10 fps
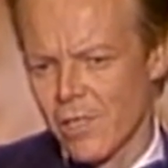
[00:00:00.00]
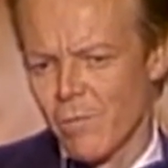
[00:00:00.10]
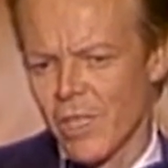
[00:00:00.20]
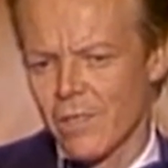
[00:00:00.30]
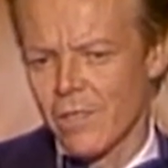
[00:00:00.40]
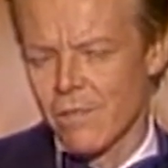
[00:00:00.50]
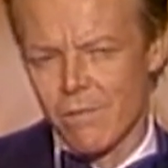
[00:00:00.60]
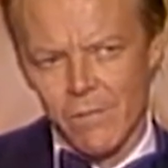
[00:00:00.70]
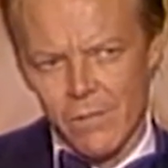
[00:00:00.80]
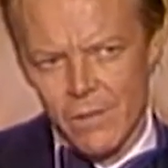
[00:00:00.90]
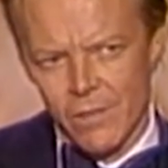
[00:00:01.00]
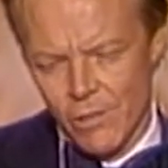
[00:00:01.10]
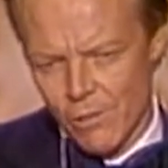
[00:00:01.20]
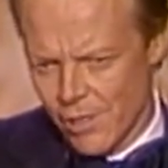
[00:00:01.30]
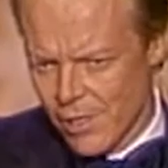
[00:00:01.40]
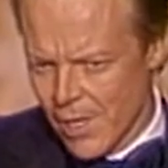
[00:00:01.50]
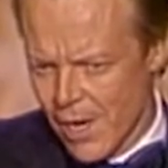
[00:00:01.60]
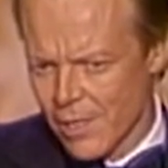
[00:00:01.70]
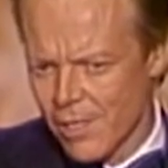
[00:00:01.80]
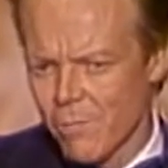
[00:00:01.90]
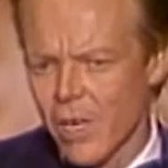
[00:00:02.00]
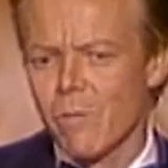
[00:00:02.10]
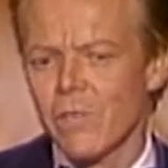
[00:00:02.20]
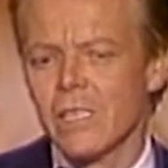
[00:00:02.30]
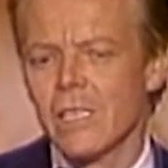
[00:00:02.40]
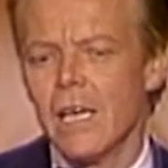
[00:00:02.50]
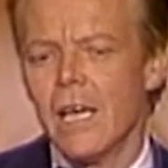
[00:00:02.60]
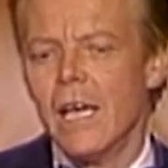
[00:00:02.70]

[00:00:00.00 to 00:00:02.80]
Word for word: commitment to society's betterment,